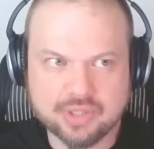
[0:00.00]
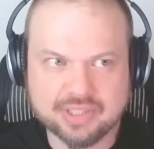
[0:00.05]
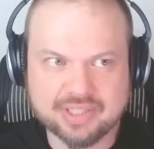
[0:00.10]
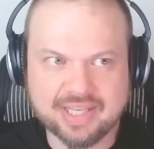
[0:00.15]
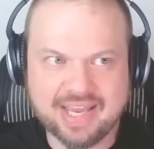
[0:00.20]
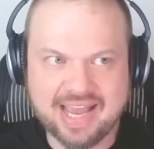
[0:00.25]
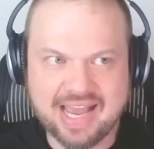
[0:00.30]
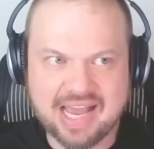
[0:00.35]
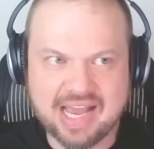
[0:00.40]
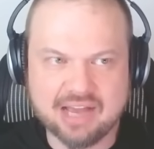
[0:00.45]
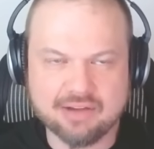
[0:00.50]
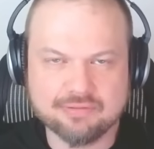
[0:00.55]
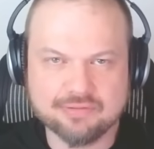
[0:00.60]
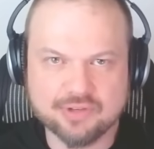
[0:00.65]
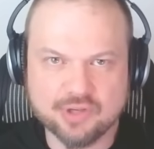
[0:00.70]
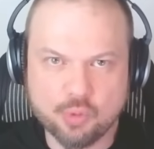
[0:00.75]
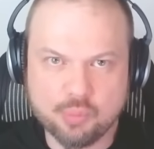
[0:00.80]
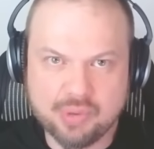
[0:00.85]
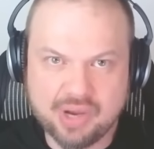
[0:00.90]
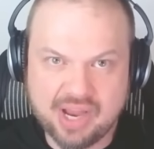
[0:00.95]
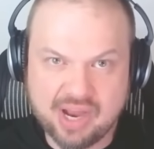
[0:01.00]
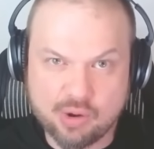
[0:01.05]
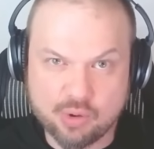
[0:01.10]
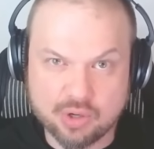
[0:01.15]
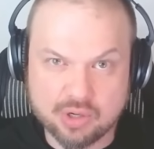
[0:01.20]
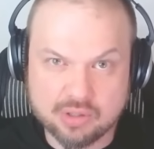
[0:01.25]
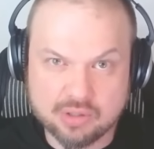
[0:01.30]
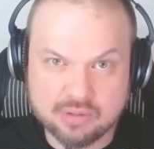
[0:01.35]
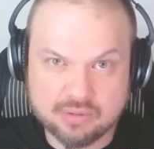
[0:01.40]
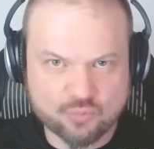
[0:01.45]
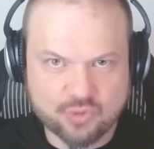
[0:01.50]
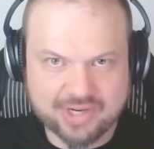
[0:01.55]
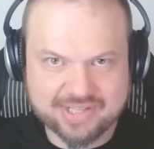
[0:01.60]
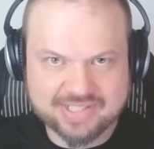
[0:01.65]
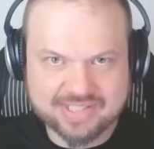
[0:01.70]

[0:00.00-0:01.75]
that they have no power, right?